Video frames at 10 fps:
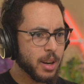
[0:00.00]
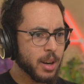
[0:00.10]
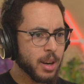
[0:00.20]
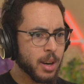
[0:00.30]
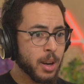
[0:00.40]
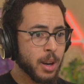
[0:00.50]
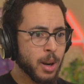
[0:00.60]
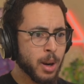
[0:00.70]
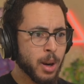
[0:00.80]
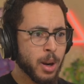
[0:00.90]

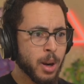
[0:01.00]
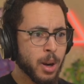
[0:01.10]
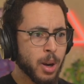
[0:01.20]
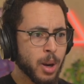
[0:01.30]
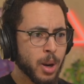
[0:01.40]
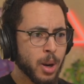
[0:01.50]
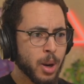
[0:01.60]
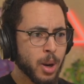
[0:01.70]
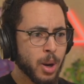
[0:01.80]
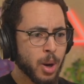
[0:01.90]
[no speech]